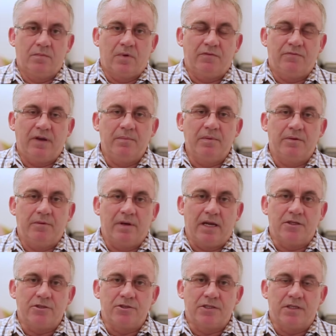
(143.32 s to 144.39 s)
My family
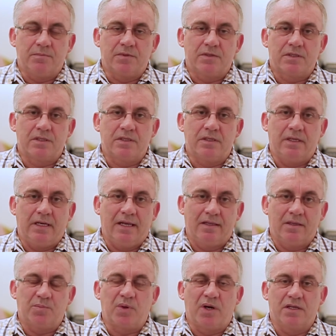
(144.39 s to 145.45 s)
relationships, now
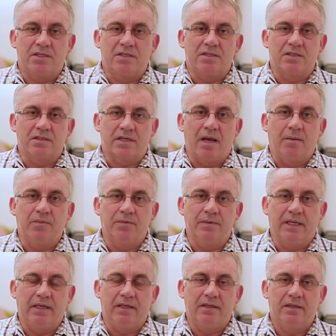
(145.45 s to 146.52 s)
the process has come to
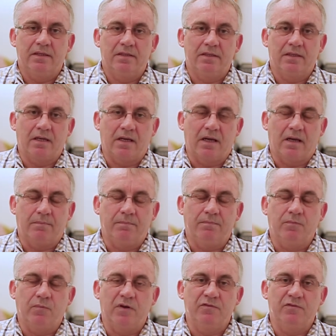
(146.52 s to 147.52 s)
an end,